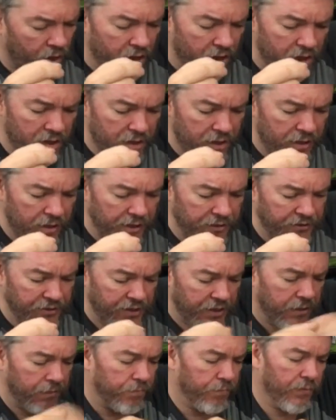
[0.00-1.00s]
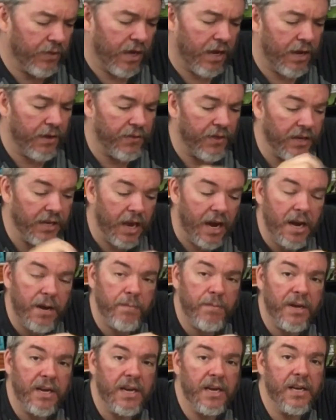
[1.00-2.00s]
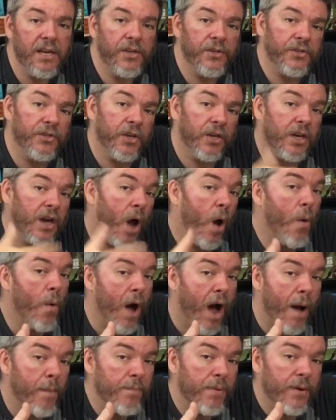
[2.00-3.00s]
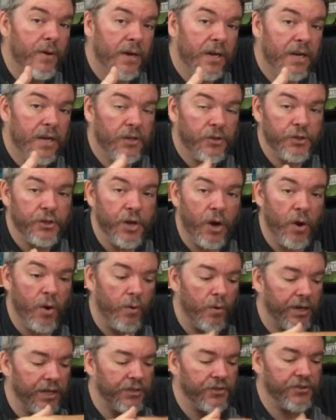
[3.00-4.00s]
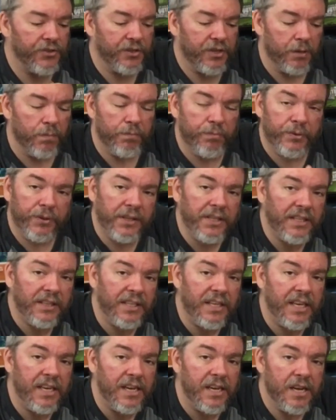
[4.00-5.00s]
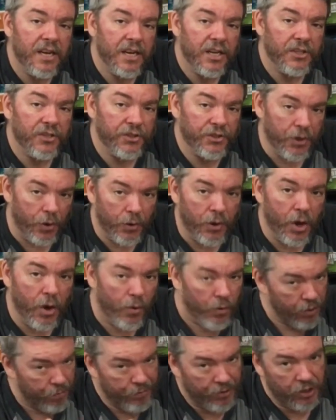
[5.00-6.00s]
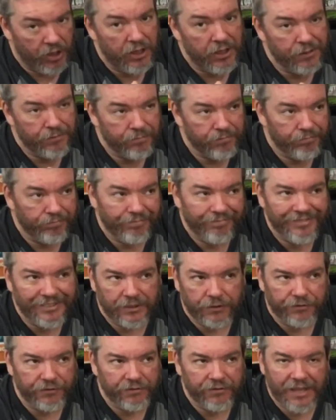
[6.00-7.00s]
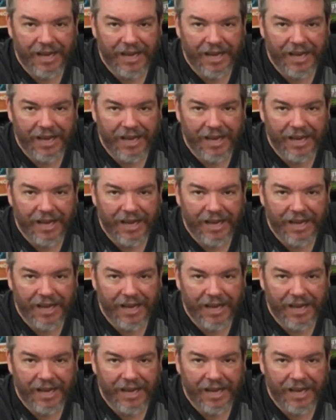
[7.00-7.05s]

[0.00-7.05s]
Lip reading: Let's see. The game is co-op, so it's completely soloable. if